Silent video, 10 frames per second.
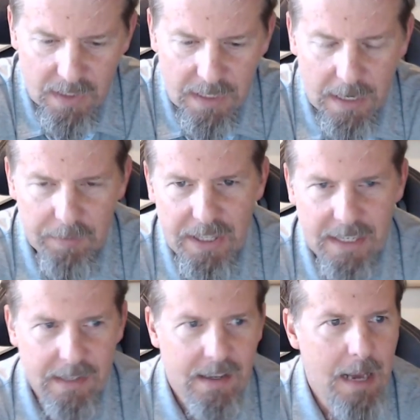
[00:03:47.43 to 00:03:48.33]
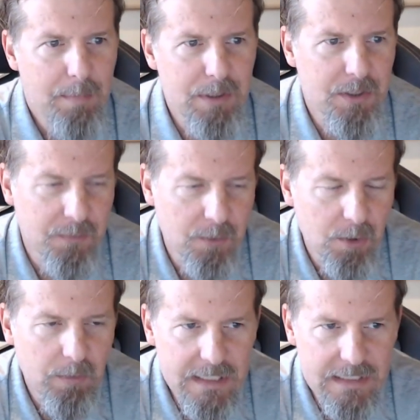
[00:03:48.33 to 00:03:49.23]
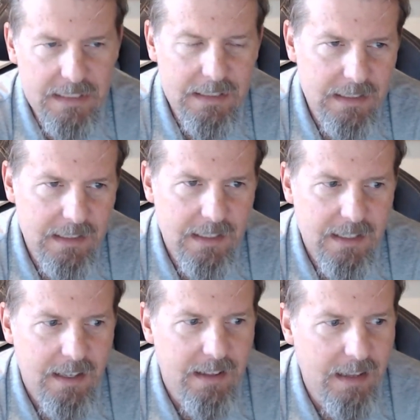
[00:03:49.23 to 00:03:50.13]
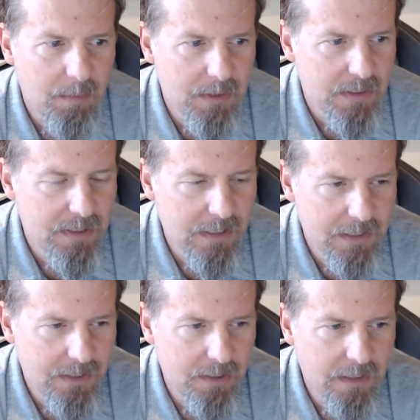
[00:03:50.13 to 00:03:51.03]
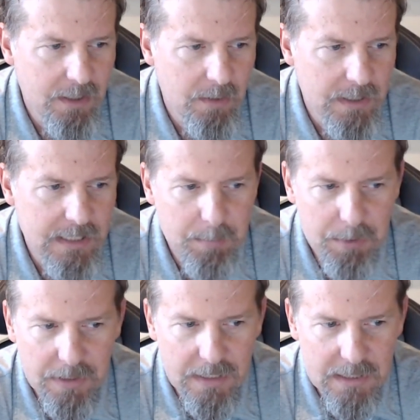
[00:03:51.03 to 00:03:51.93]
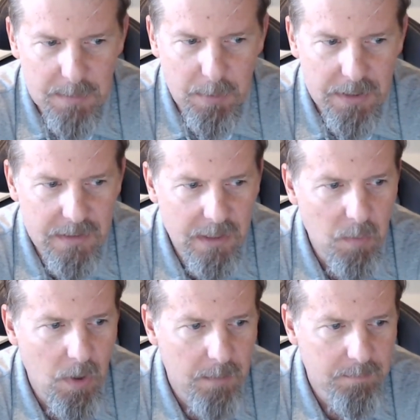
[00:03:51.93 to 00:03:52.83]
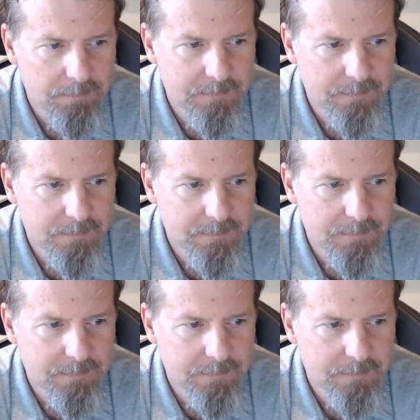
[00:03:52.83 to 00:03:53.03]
everything happens for a reason, and that was certainly no exception, that experience in Guam.